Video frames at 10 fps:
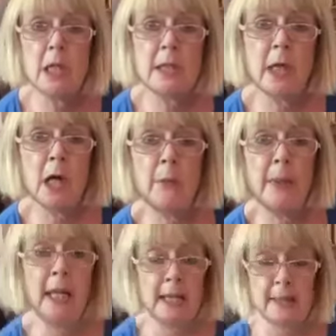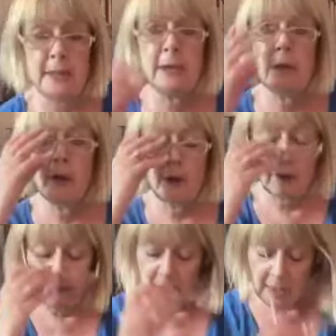is our place
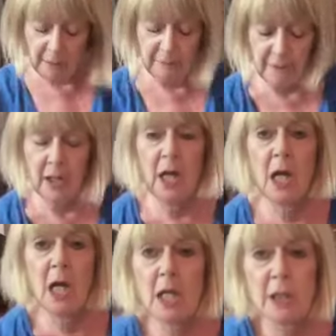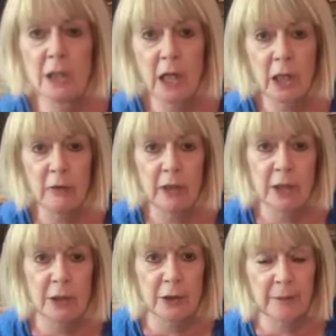of love and
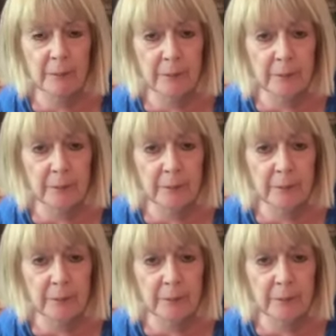courage.